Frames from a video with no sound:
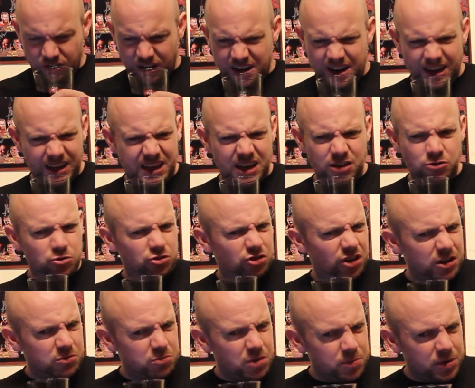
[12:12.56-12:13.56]
Nick Gage was
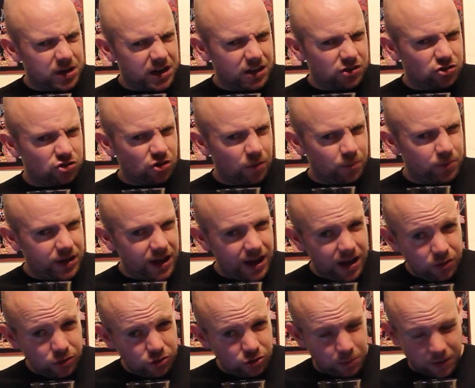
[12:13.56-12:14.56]
maybe against somebody
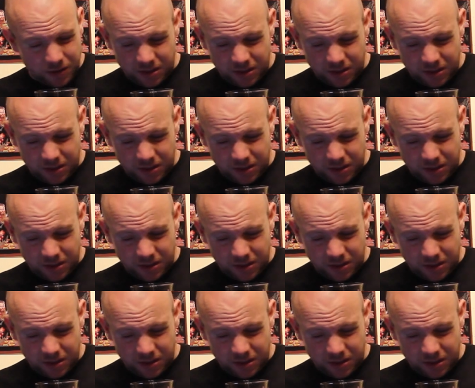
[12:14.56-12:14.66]
else.